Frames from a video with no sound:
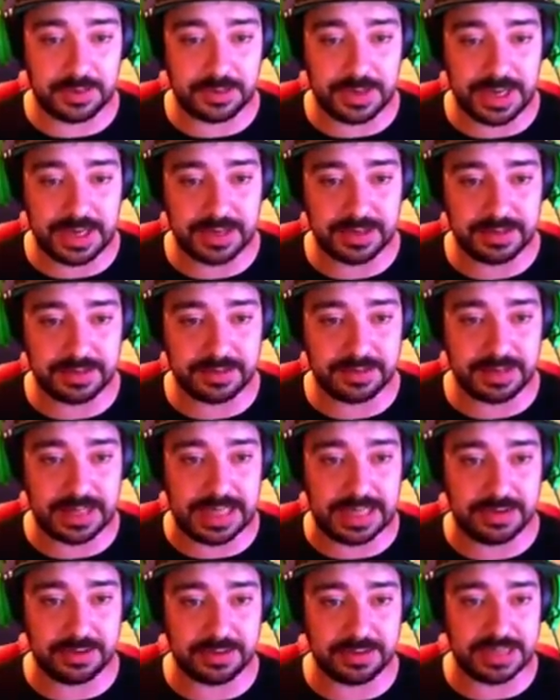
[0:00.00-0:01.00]
by the way.
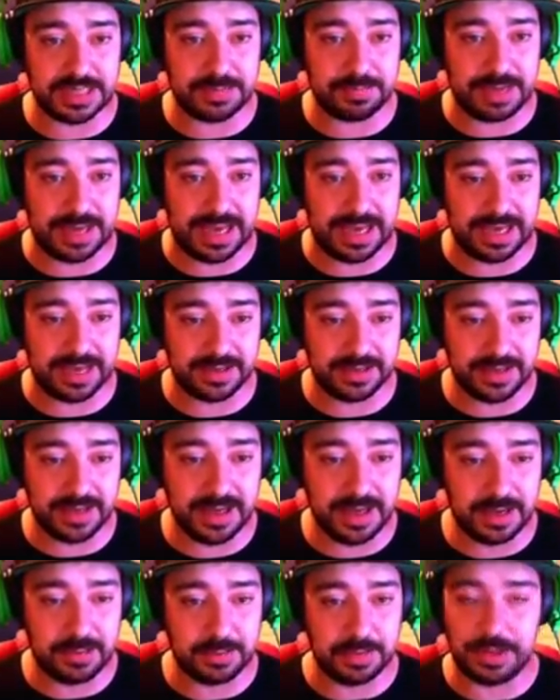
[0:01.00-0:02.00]
They're not set bad,
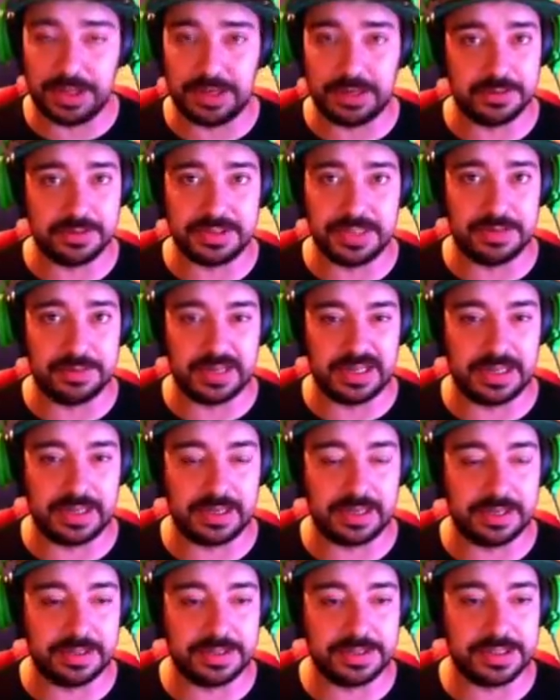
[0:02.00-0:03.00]
but they're not set
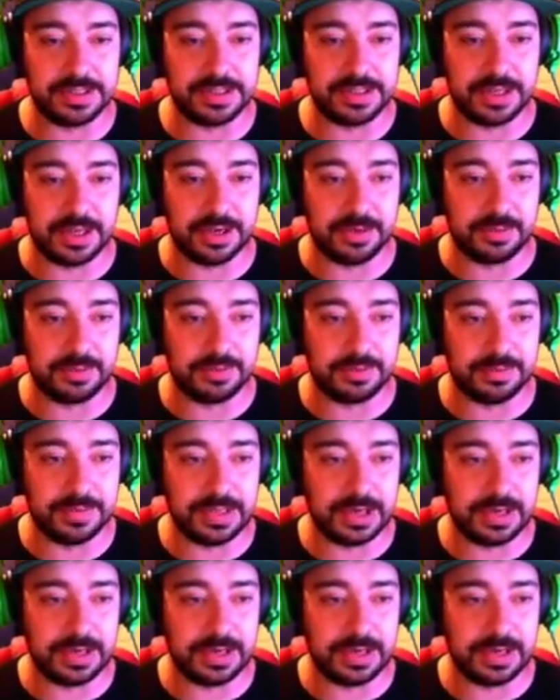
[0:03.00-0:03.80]
ridiculous. So